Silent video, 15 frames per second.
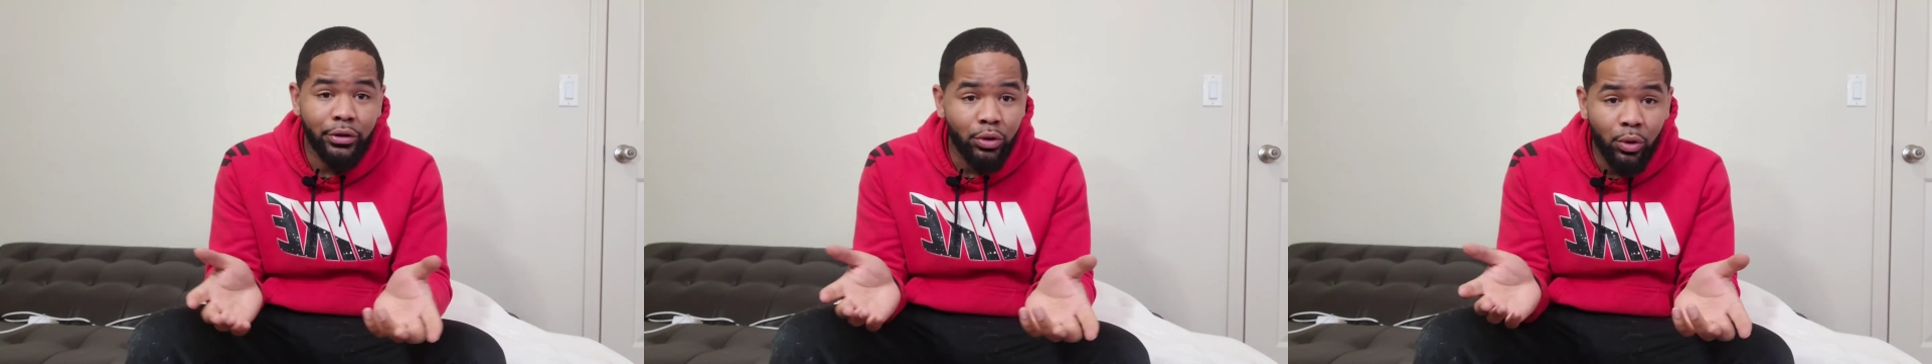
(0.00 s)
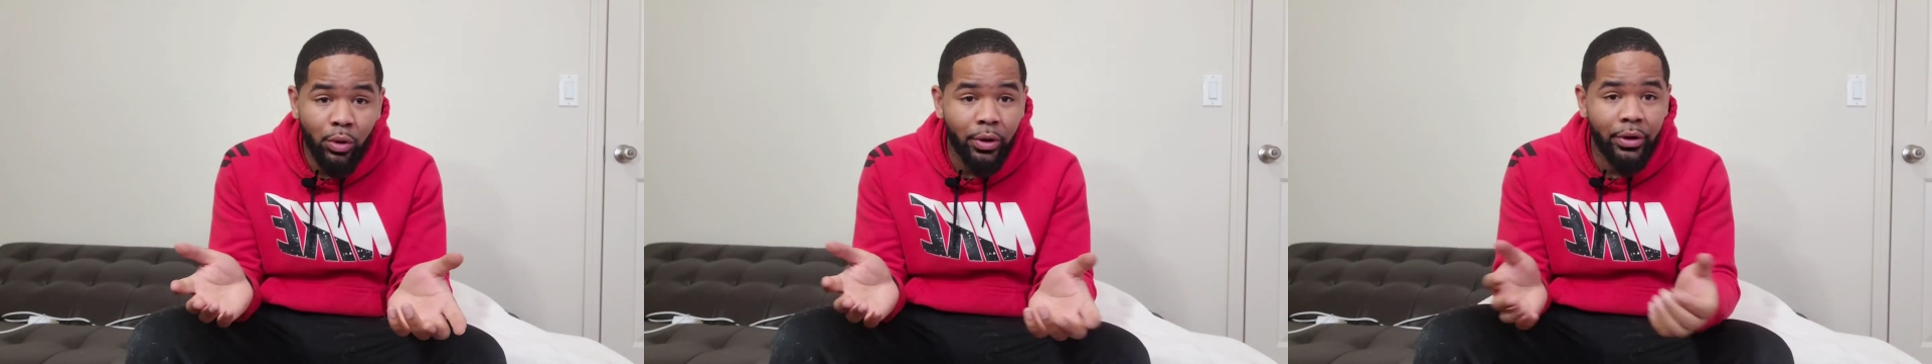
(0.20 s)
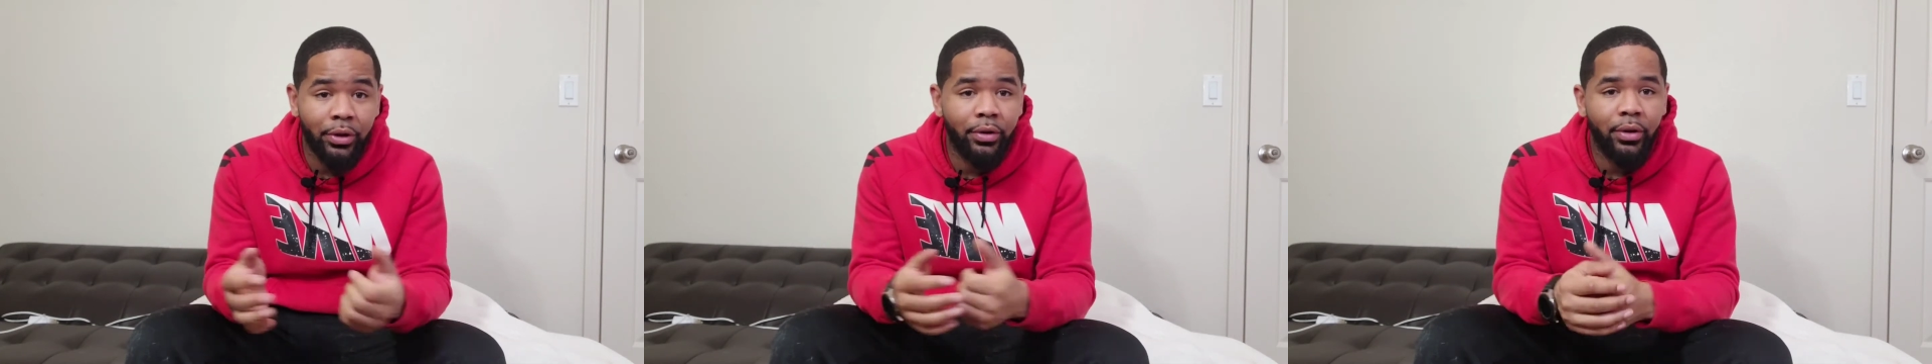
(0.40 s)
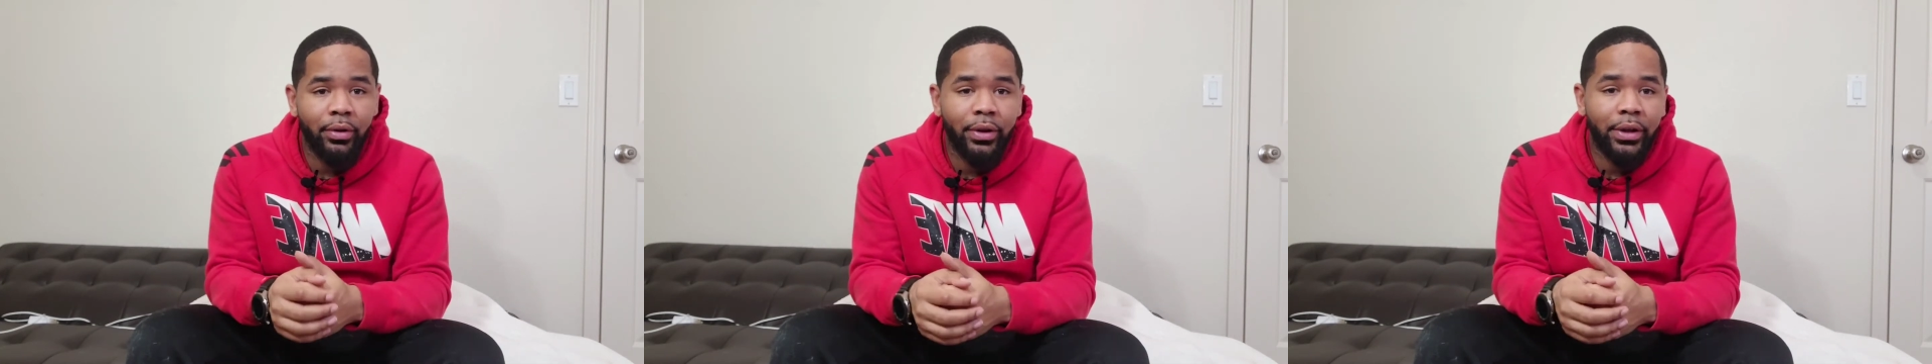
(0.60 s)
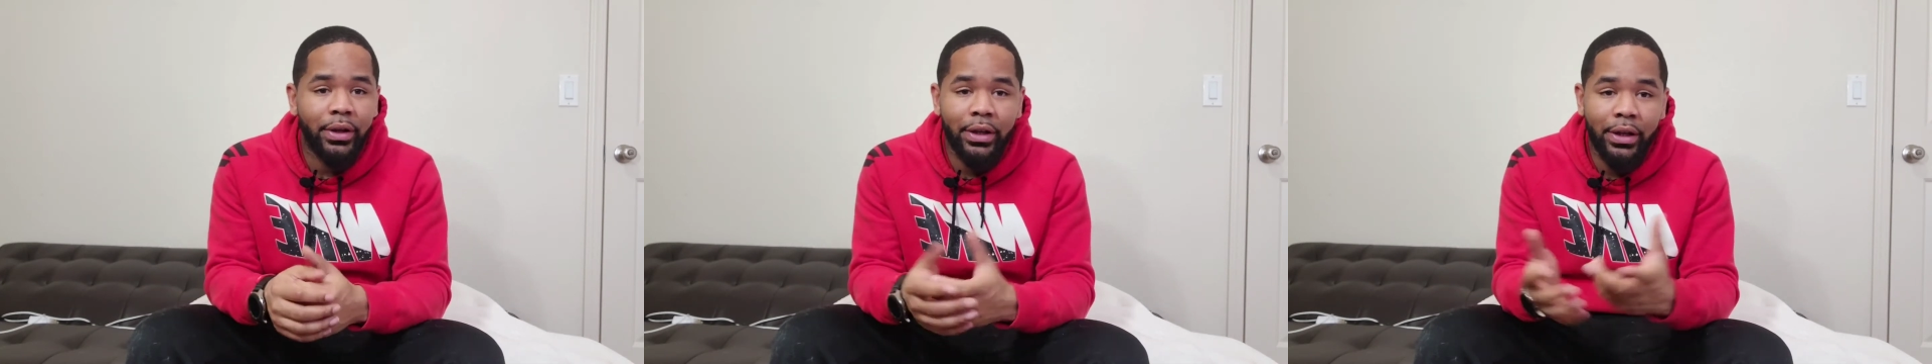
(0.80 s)
tour and you
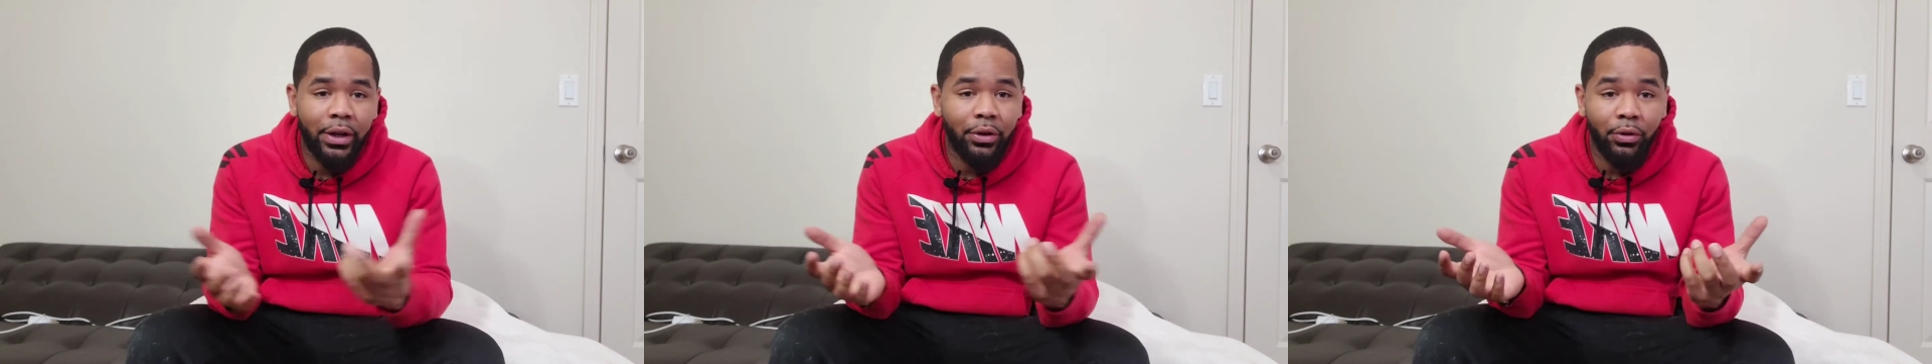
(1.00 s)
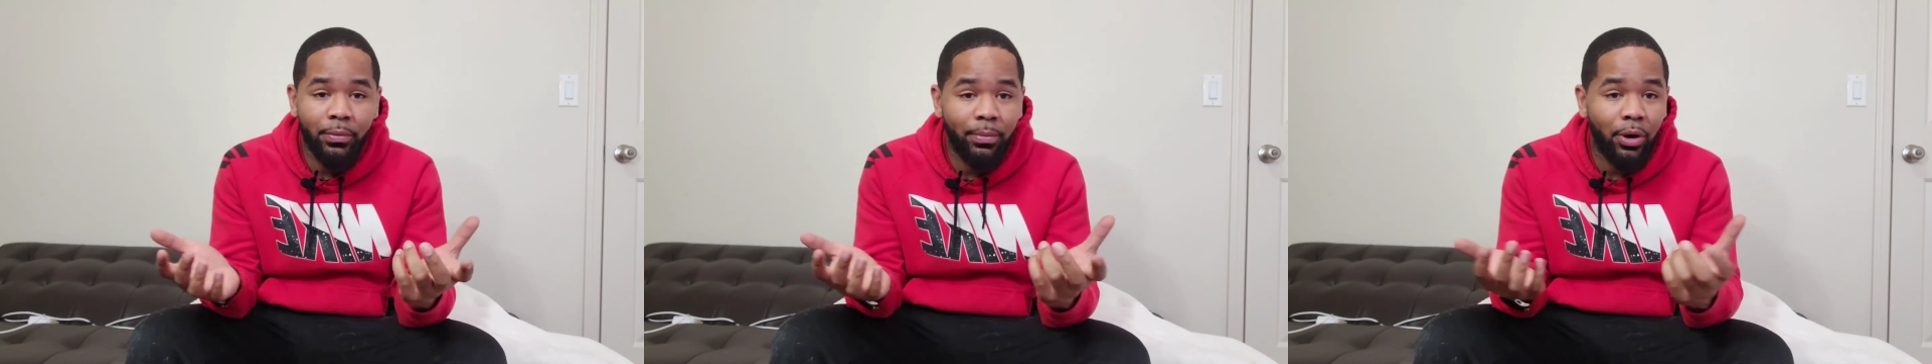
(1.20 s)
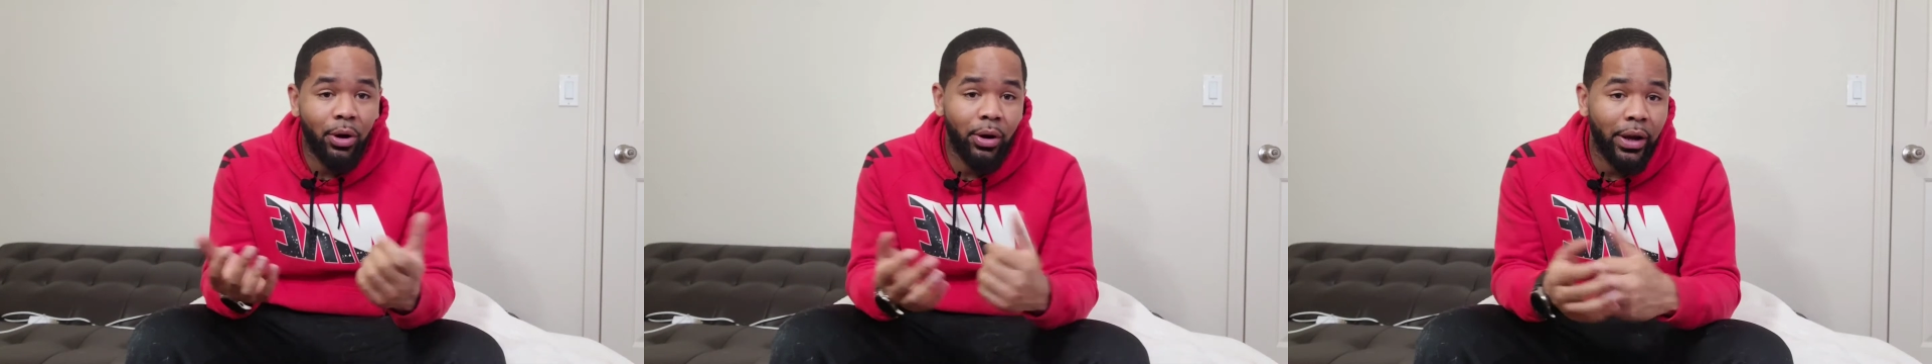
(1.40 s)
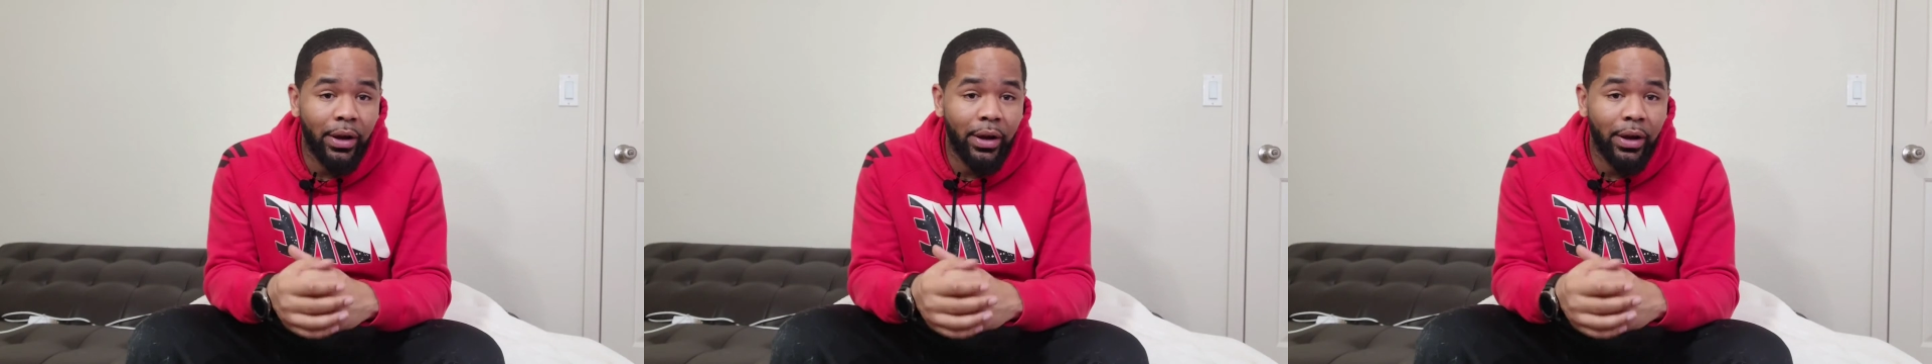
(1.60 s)
don't get to get a new ball